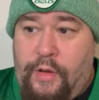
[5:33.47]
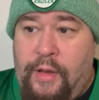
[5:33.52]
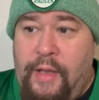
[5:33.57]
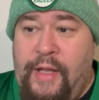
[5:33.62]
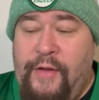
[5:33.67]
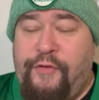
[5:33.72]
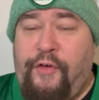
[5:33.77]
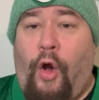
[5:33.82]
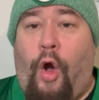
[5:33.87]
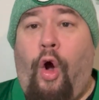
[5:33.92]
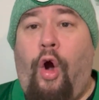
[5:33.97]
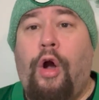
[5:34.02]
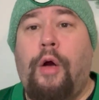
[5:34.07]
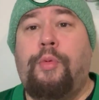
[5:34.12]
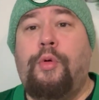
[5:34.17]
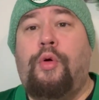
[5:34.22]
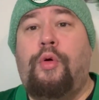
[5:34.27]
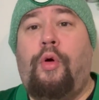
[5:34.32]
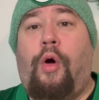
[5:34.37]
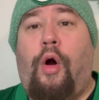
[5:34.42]
it's a
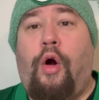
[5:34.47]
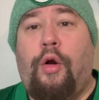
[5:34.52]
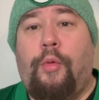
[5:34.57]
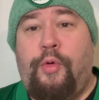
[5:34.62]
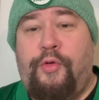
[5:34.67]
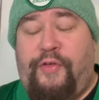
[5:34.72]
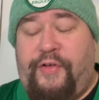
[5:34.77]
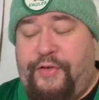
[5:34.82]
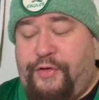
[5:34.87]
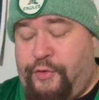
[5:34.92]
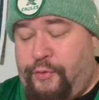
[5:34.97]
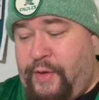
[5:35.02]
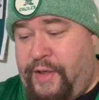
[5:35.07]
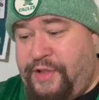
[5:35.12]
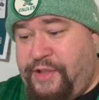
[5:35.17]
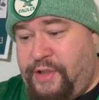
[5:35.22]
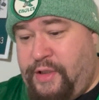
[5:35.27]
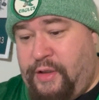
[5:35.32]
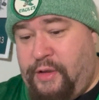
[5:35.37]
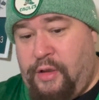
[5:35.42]
horrible, horrible
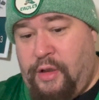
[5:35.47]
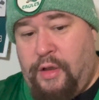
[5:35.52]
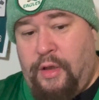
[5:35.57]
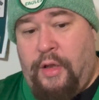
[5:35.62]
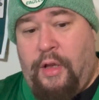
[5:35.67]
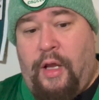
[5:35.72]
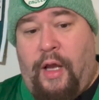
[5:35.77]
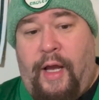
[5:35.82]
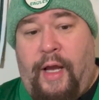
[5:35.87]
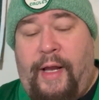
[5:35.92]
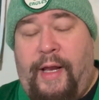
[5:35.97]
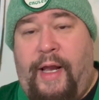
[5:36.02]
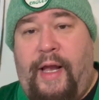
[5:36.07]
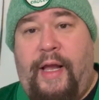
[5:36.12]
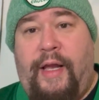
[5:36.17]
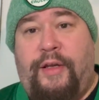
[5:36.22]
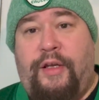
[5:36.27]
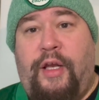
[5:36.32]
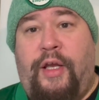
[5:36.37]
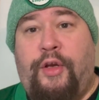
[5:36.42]
situation.
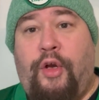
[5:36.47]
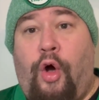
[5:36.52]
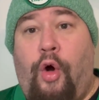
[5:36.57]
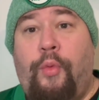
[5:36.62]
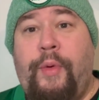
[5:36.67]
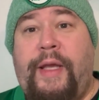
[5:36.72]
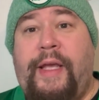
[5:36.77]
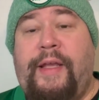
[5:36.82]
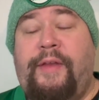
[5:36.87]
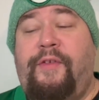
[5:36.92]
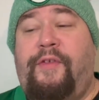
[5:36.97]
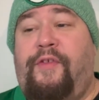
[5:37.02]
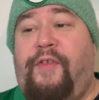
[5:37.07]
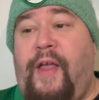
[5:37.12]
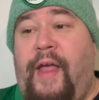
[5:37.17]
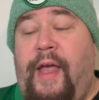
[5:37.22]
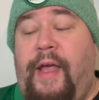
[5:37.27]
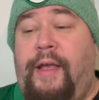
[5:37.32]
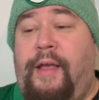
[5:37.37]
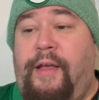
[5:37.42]
And all we can
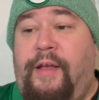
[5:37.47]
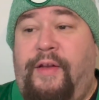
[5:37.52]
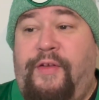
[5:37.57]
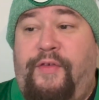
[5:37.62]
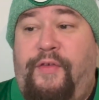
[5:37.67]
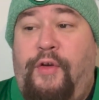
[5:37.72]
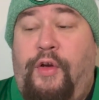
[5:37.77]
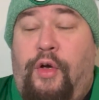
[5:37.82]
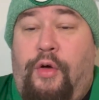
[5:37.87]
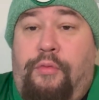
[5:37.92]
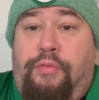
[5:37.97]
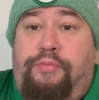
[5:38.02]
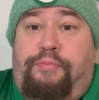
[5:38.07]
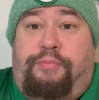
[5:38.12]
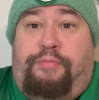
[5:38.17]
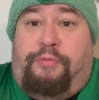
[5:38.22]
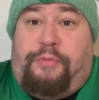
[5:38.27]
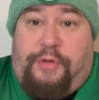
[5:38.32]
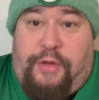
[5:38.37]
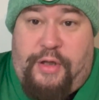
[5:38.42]
say is, you know,
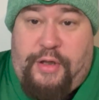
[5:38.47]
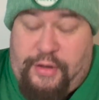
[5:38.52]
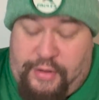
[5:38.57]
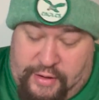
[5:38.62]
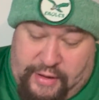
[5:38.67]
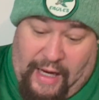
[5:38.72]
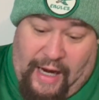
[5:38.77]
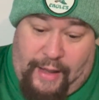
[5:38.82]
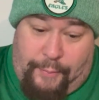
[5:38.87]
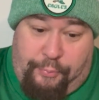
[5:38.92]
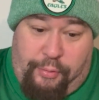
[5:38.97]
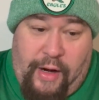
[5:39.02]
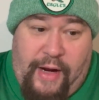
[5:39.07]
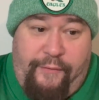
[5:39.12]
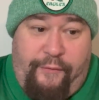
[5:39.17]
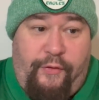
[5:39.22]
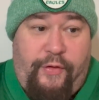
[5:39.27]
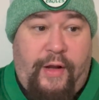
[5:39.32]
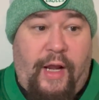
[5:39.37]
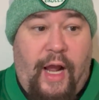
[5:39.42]
you got to pray
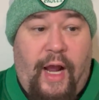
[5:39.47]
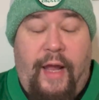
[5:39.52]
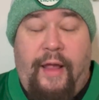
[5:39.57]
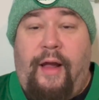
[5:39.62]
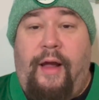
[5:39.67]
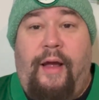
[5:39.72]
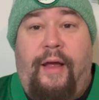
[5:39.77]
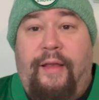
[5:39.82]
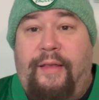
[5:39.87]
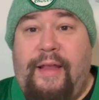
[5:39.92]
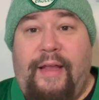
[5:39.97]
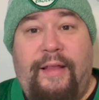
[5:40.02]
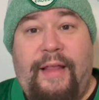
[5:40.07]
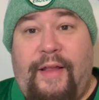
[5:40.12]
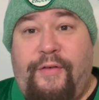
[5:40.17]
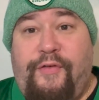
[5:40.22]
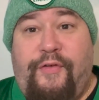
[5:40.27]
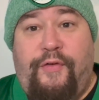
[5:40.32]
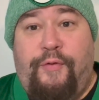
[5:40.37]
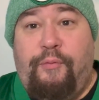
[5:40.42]
for the guy.
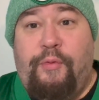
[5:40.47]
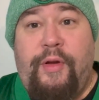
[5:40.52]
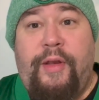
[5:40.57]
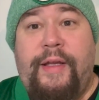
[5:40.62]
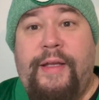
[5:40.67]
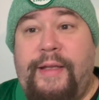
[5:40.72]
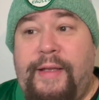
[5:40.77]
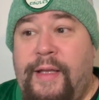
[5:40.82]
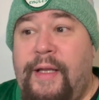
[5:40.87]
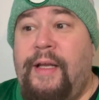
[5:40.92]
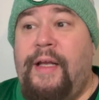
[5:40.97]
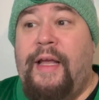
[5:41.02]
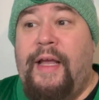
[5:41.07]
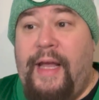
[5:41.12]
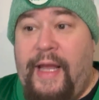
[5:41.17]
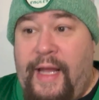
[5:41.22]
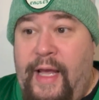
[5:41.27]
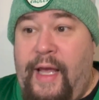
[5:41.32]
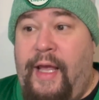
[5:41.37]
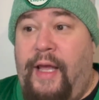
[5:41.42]
That's really
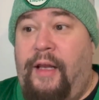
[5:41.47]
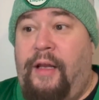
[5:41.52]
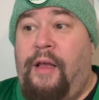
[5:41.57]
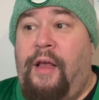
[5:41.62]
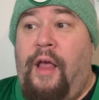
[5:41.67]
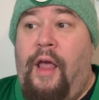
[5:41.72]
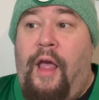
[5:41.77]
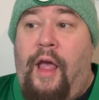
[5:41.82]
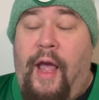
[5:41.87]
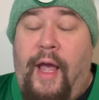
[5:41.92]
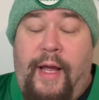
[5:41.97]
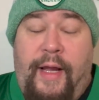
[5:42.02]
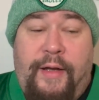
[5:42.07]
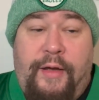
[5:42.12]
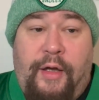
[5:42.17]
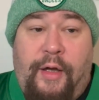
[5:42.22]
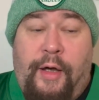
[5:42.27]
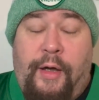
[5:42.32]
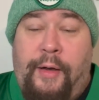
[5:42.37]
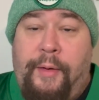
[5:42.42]
it. And,
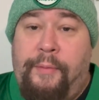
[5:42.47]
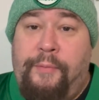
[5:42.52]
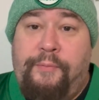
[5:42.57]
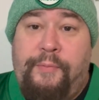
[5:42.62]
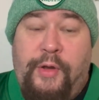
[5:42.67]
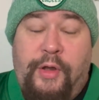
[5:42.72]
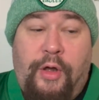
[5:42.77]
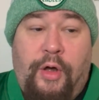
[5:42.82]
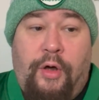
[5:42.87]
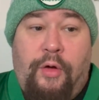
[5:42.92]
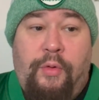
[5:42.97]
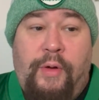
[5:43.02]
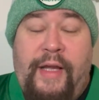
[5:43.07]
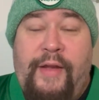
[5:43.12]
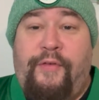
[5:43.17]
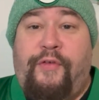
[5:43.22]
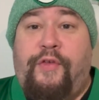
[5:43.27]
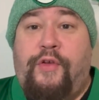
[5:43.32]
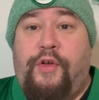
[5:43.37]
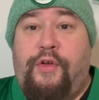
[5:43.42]
you know,
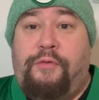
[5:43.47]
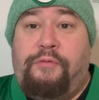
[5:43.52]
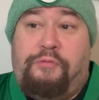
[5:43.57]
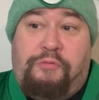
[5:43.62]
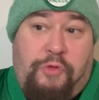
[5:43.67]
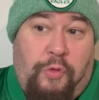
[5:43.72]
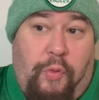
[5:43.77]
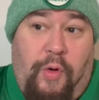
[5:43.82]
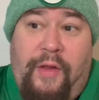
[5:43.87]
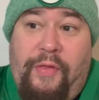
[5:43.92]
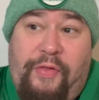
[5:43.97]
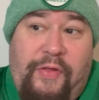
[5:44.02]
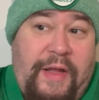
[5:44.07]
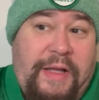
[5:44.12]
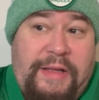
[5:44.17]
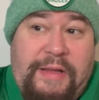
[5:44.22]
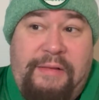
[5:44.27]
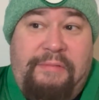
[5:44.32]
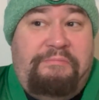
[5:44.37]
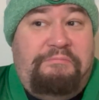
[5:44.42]
it's the one
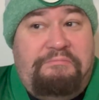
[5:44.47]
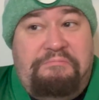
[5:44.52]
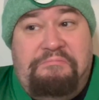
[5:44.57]
thing